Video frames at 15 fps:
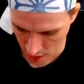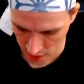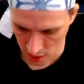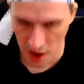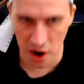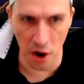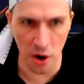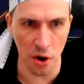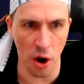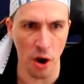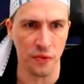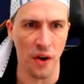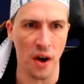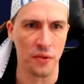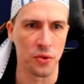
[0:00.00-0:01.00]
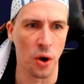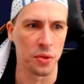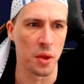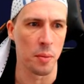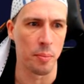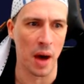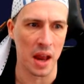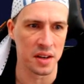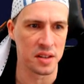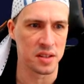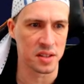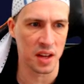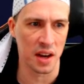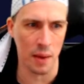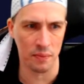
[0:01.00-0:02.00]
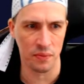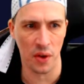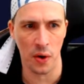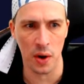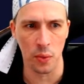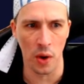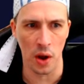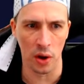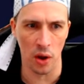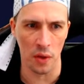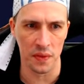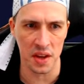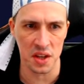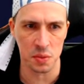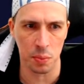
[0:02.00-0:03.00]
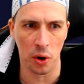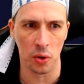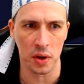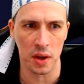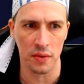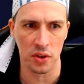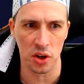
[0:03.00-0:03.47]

I don't know if I've got the buttons set up very well on this, but I'll give it a